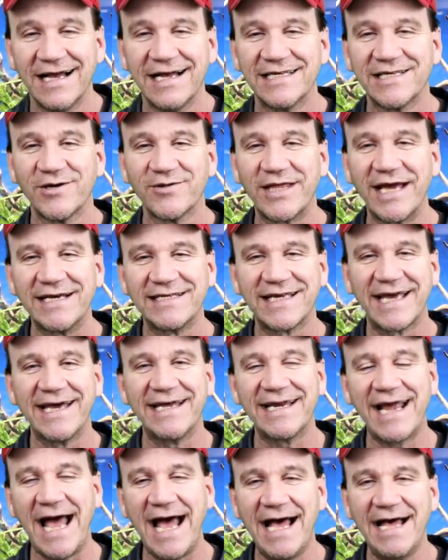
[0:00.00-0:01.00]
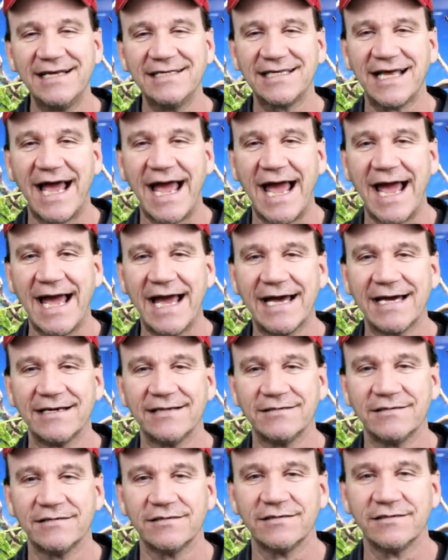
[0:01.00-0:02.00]
So thanks again, guys,
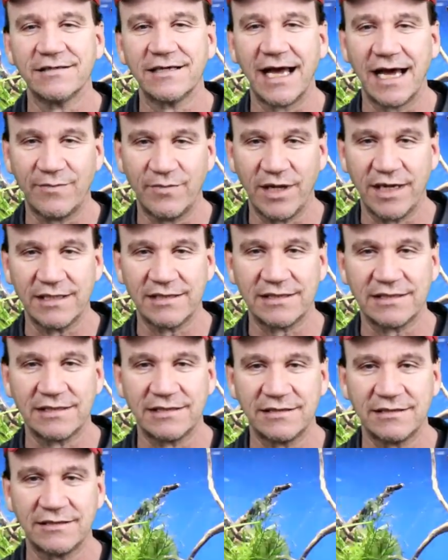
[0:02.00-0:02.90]
and God bless.